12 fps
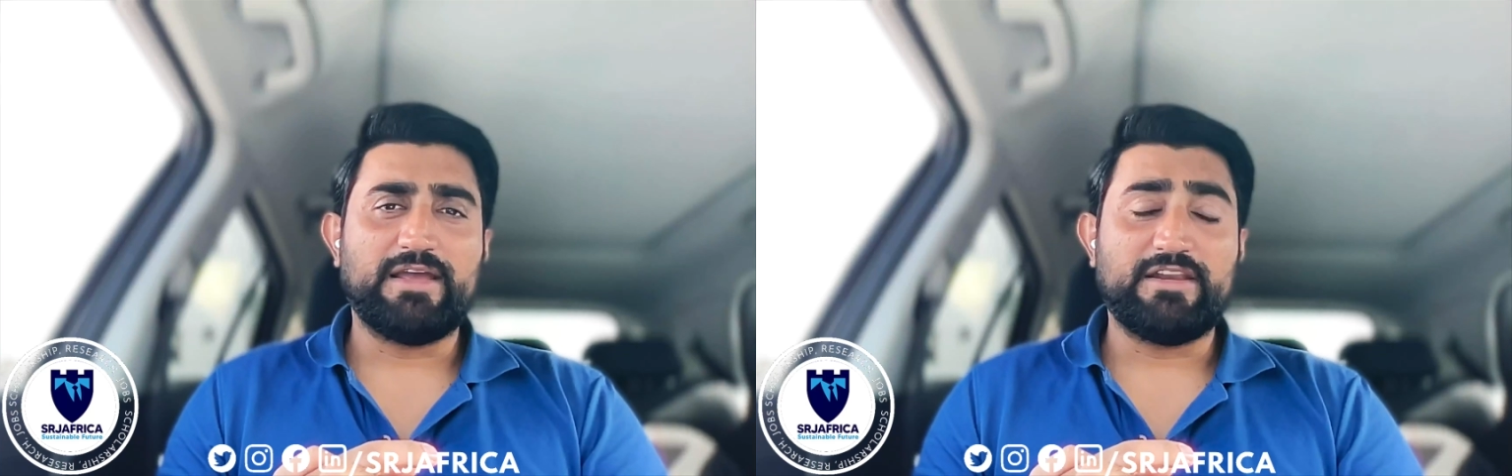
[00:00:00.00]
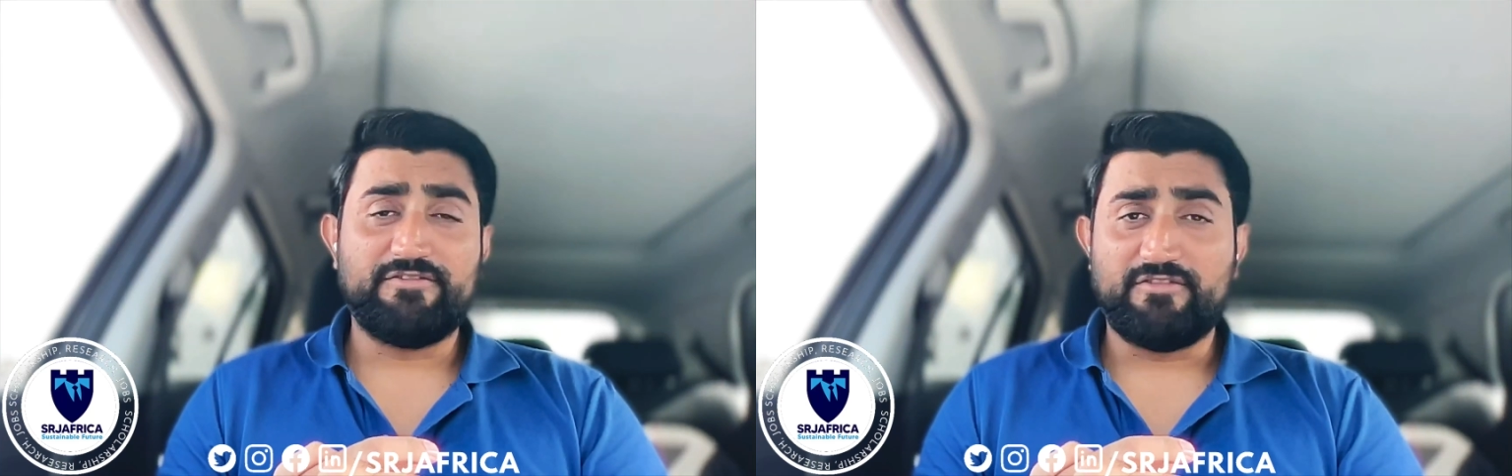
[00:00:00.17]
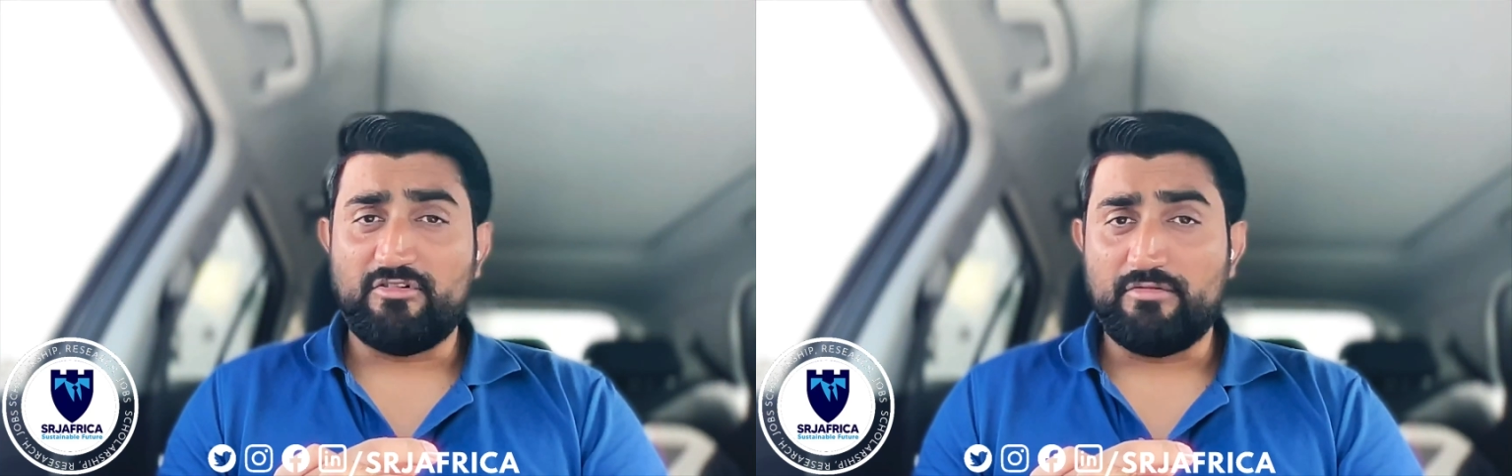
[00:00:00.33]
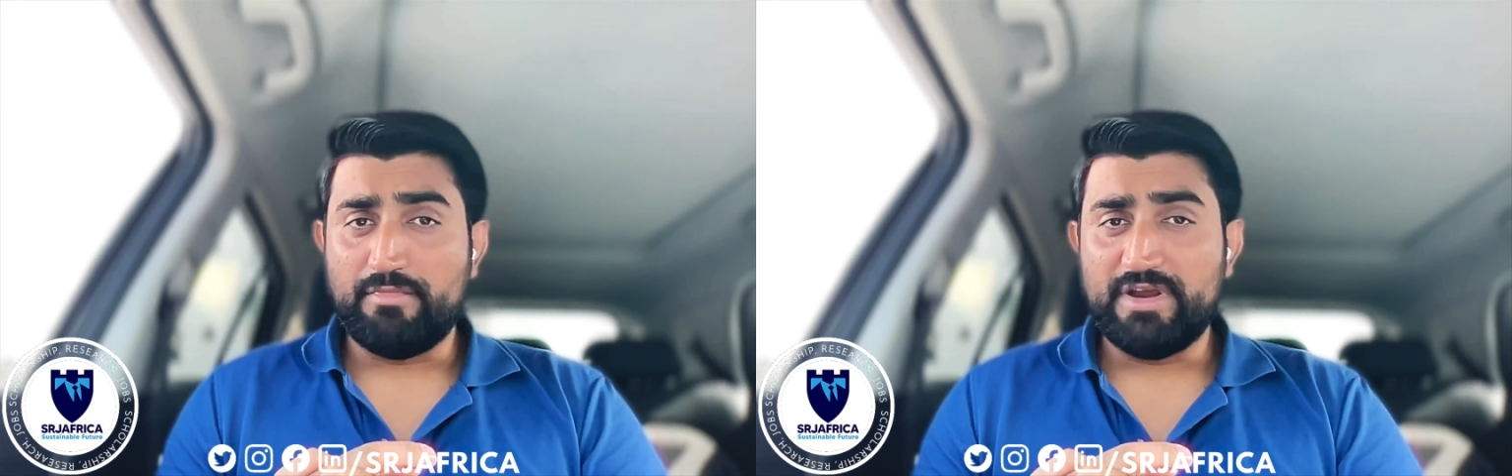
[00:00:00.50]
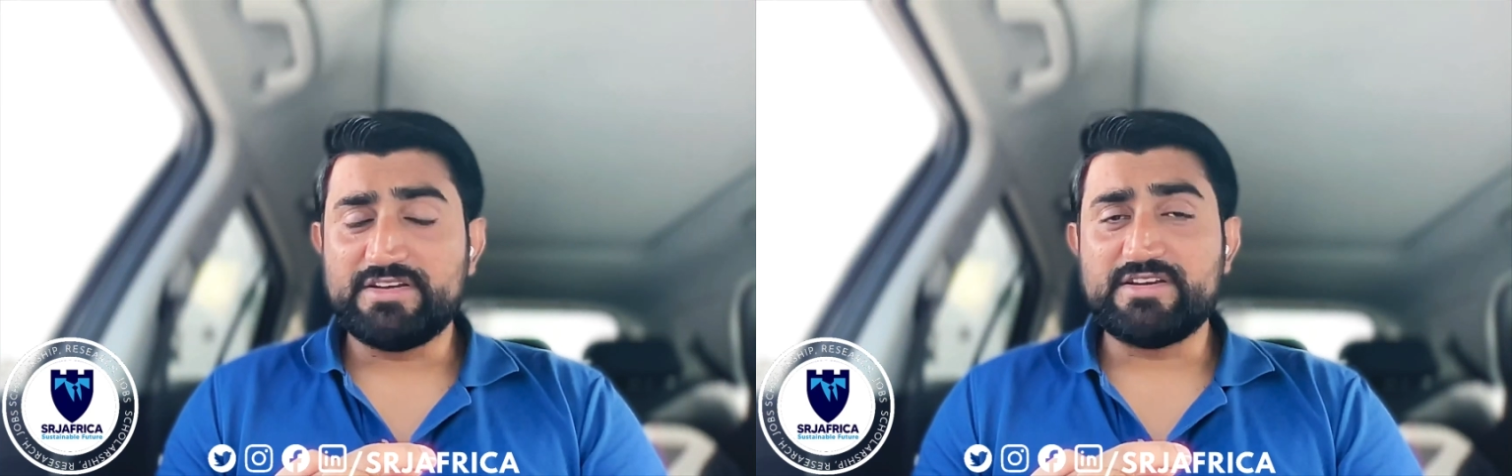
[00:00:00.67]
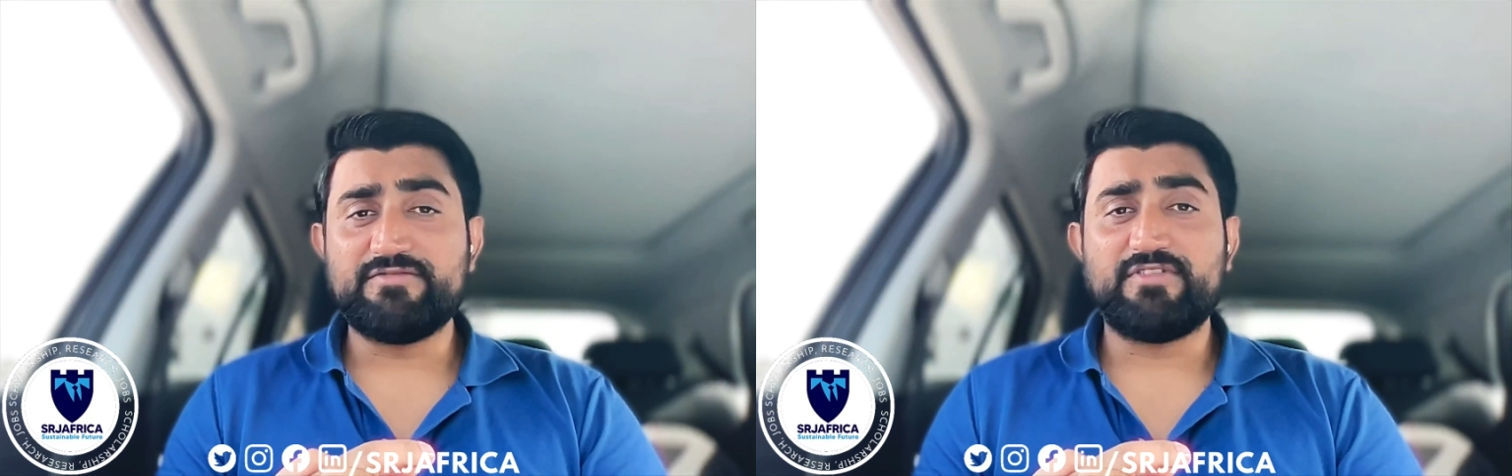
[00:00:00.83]

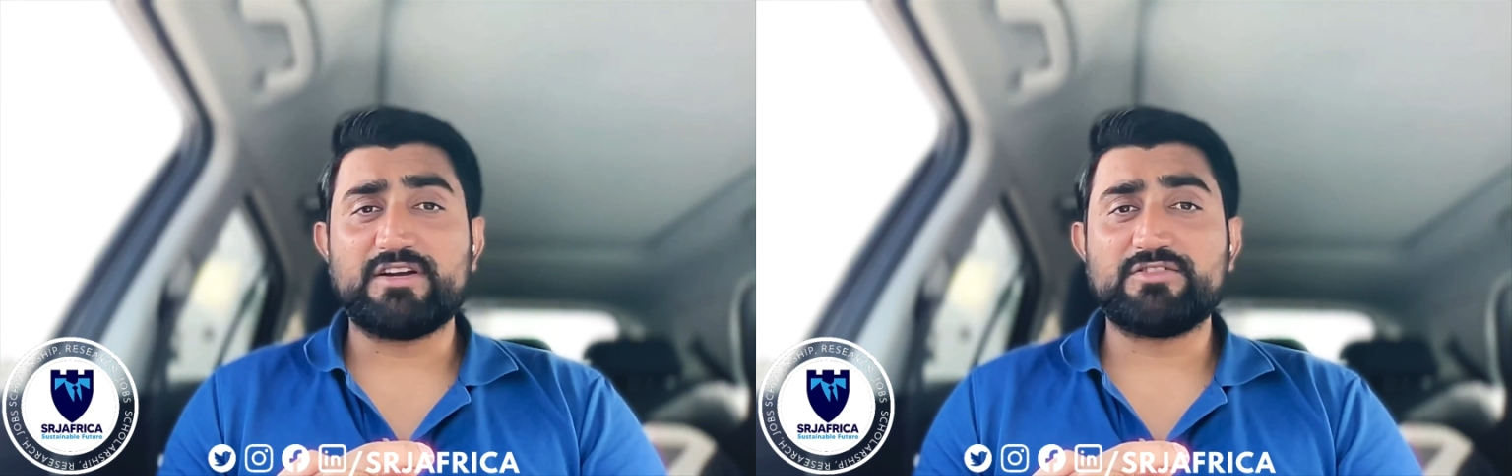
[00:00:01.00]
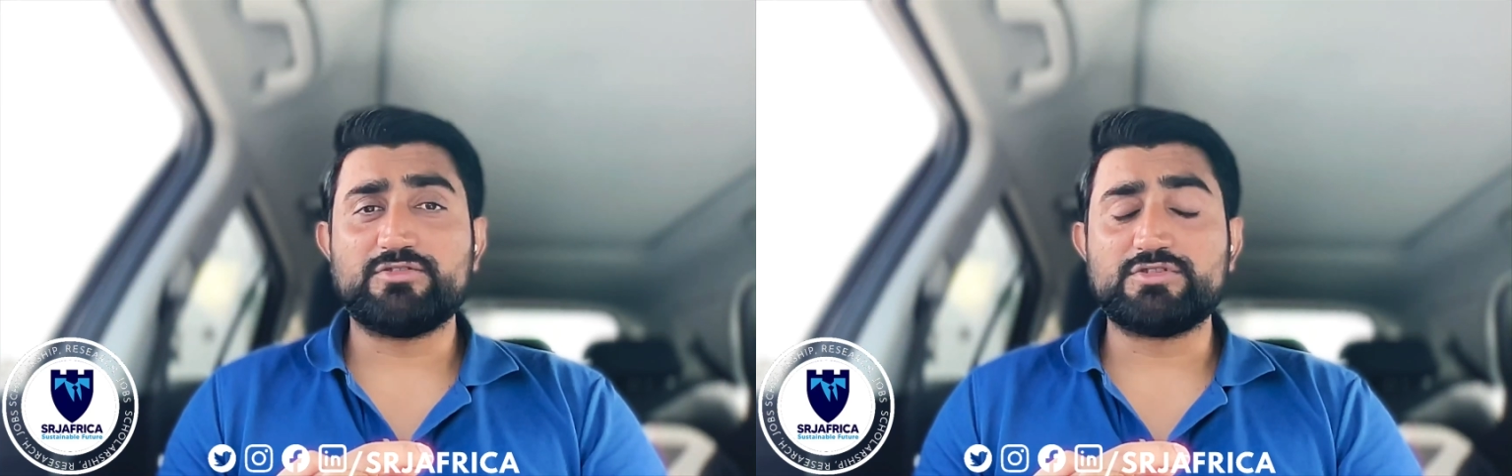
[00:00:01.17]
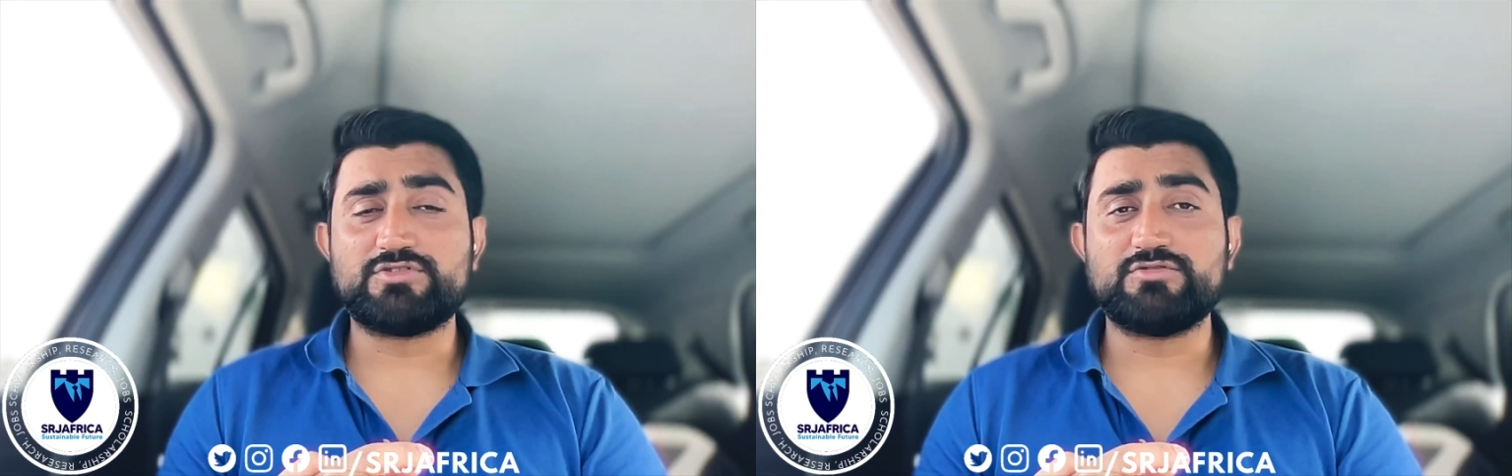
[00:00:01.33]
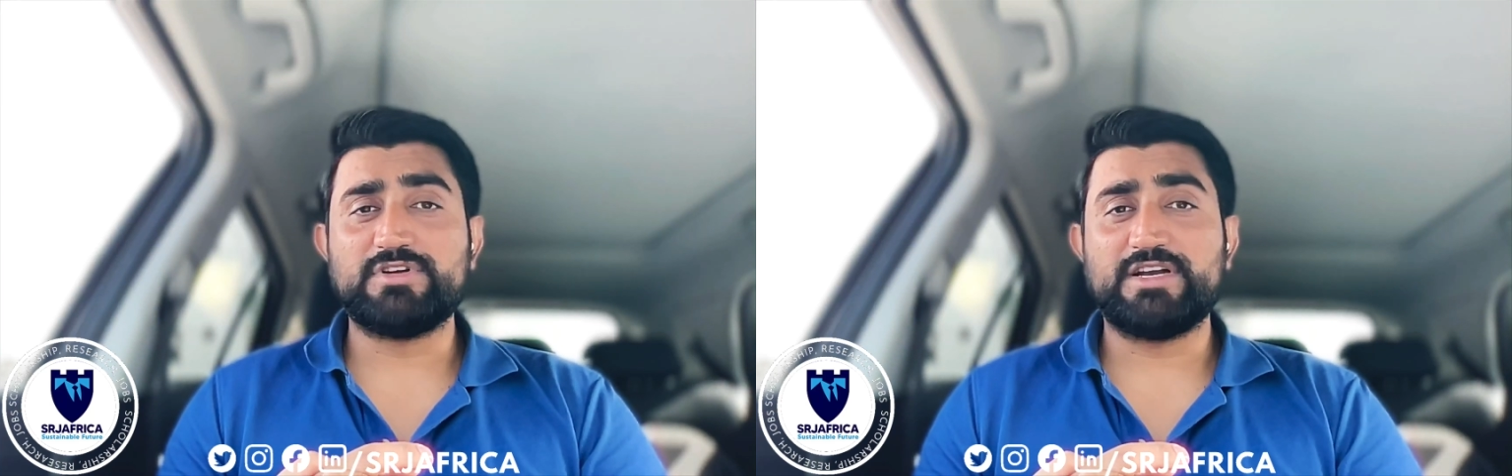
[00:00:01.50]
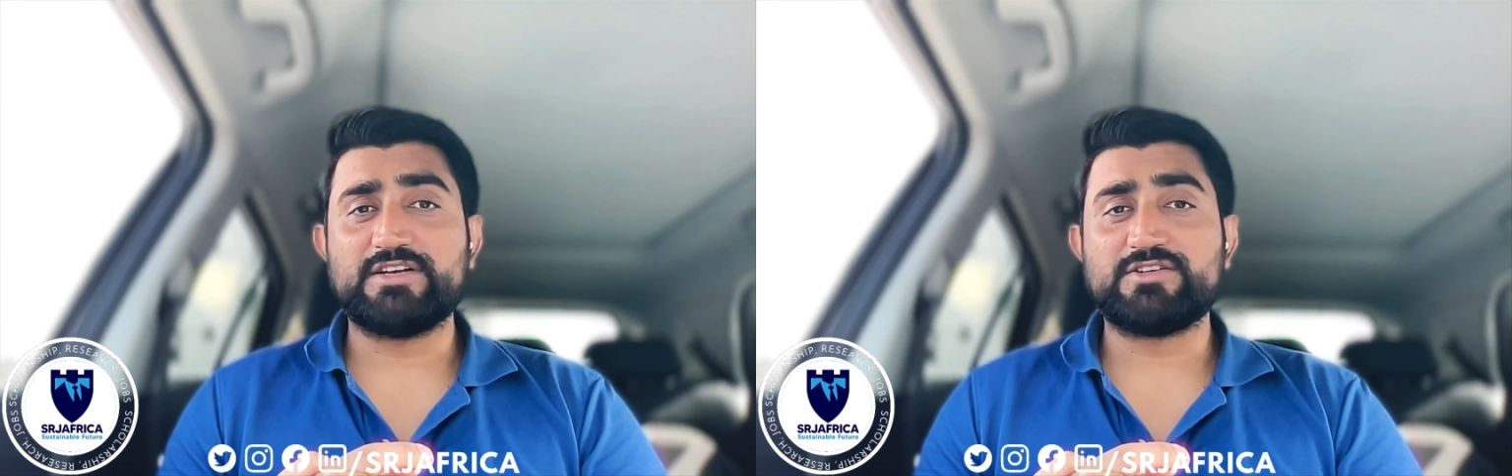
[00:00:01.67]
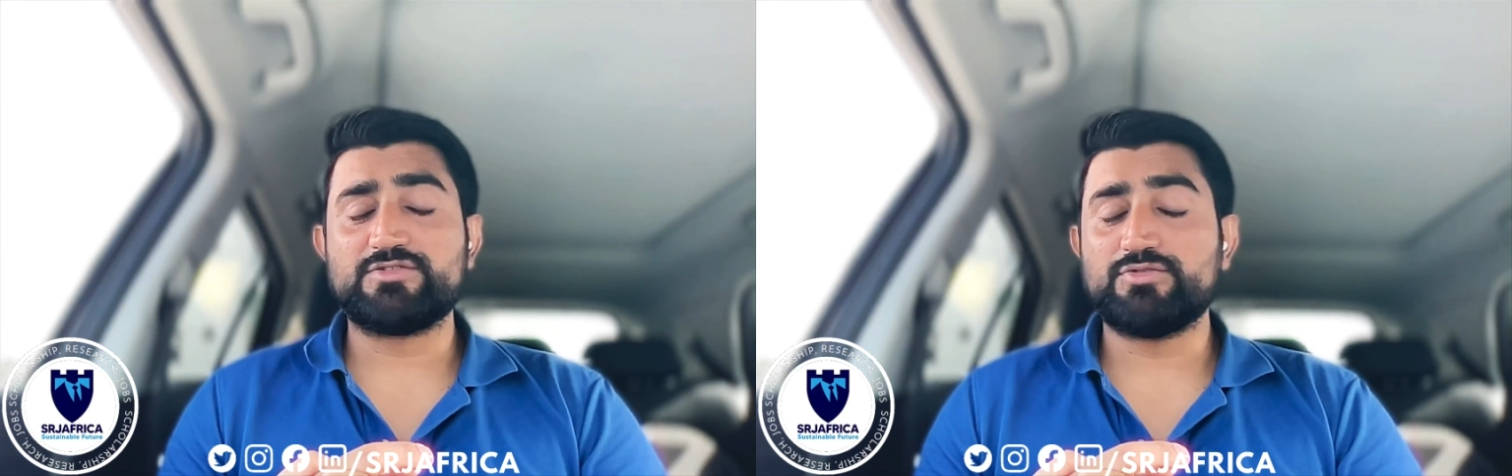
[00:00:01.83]
informative for those
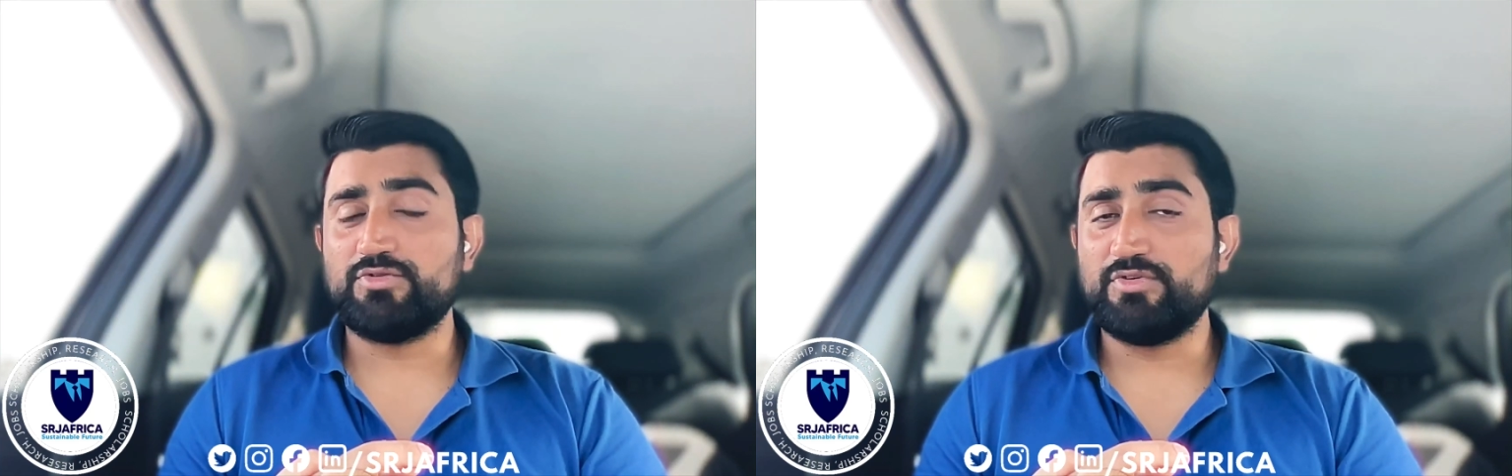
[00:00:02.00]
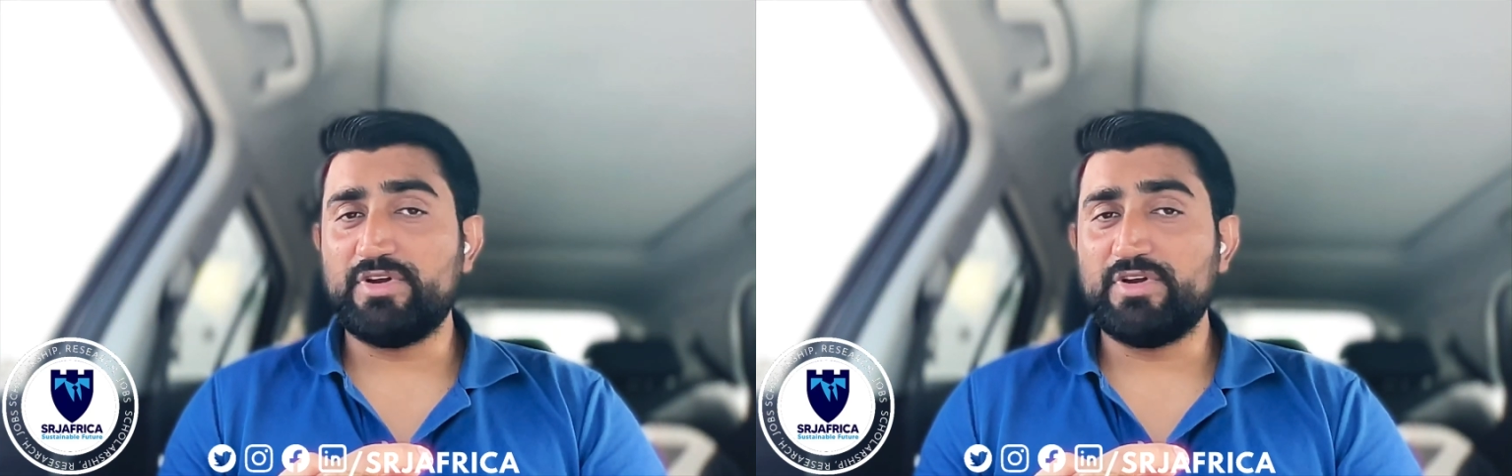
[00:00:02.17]
students who